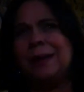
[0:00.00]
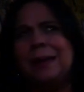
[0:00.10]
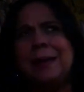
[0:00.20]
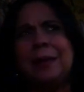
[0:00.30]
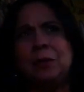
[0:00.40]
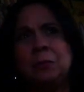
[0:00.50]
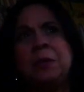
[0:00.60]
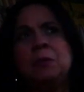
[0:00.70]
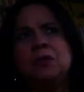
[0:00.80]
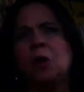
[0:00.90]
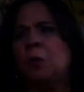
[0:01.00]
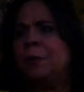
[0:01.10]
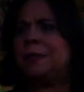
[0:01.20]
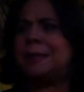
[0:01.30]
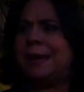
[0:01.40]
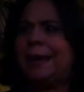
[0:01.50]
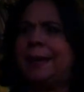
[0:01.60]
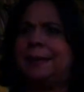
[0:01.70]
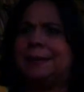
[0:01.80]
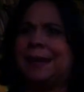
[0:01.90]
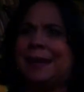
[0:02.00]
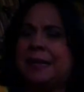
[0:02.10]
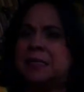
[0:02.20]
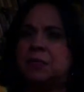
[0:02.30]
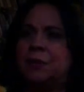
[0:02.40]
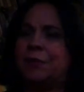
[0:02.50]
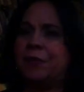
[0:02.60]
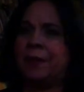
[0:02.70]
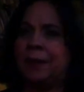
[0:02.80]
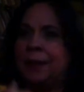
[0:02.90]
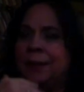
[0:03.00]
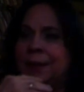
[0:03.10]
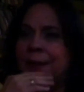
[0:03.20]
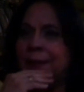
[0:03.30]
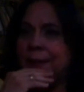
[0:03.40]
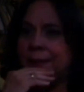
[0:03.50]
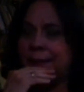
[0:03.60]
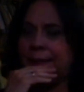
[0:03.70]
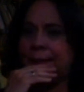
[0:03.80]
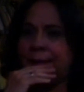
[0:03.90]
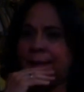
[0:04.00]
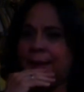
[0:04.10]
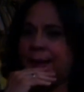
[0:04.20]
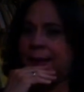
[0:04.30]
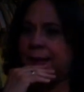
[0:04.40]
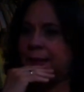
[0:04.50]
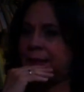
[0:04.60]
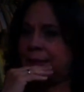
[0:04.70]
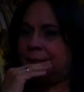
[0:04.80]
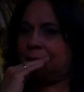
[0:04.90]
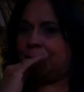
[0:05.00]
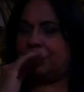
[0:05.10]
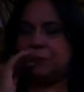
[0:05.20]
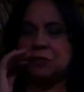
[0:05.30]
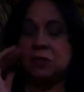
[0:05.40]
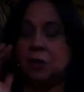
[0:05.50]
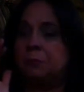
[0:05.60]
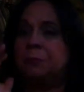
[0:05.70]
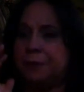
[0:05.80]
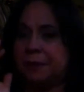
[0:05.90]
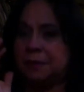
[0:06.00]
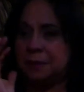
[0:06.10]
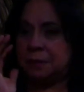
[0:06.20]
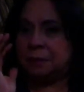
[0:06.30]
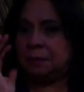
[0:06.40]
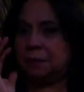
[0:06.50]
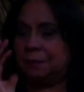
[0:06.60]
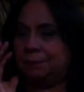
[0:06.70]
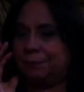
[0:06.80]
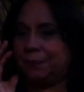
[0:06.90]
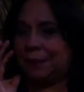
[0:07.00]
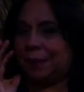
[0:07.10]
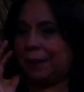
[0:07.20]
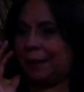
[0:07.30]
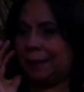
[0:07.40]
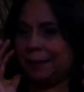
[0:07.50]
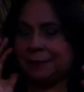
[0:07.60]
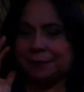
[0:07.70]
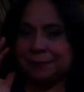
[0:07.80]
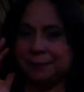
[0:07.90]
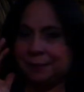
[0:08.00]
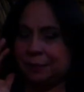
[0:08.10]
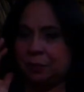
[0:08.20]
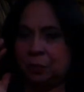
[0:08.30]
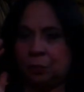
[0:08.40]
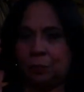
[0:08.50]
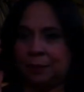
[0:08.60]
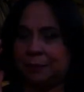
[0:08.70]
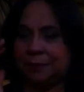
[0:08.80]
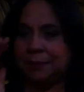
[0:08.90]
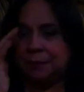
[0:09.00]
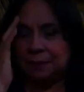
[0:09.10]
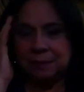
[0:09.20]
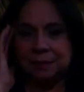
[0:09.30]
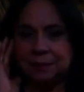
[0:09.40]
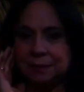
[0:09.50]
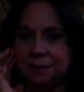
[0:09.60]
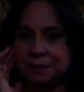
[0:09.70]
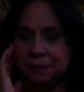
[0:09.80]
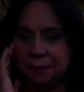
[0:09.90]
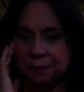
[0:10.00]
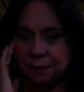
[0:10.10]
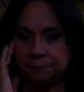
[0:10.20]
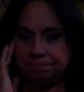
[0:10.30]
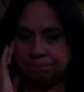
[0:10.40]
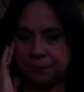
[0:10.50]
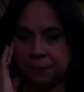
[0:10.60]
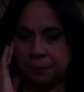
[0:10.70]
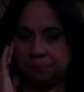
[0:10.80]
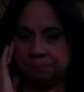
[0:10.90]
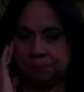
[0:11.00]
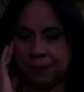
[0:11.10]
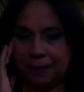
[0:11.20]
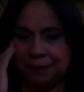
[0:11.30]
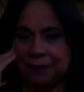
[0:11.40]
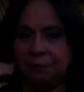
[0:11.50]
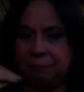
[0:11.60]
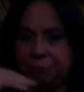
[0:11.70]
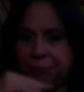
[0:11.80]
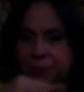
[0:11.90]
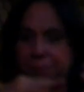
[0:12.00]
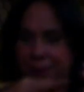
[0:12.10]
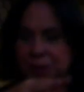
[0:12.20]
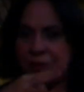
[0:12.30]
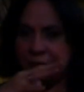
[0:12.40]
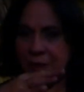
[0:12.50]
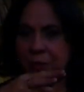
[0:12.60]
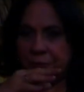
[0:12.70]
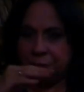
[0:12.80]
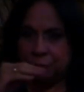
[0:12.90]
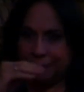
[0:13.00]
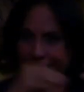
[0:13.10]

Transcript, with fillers: I, to me, was always that extra thing, and I, for some reason, it you know it didn't it didn't um, I didn't feel passionate enough to